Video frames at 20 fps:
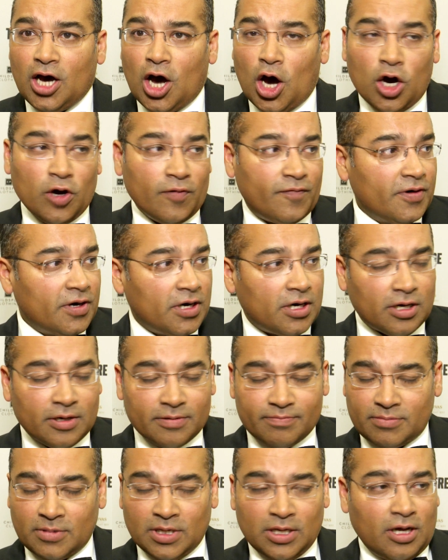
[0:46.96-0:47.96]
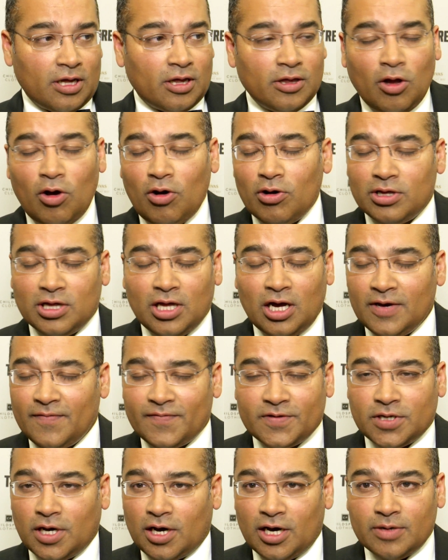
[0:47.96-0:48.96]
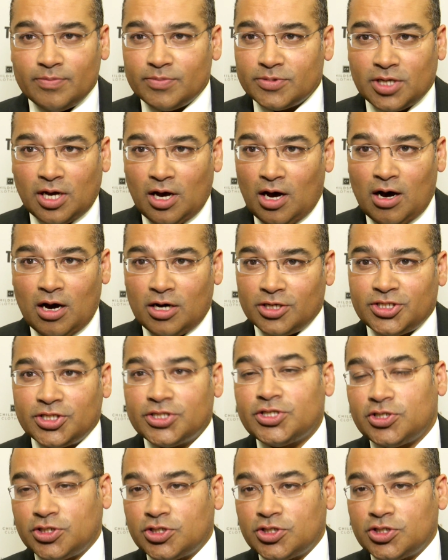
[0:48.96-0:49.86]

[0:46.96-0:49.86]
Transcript: over long lifetimes are just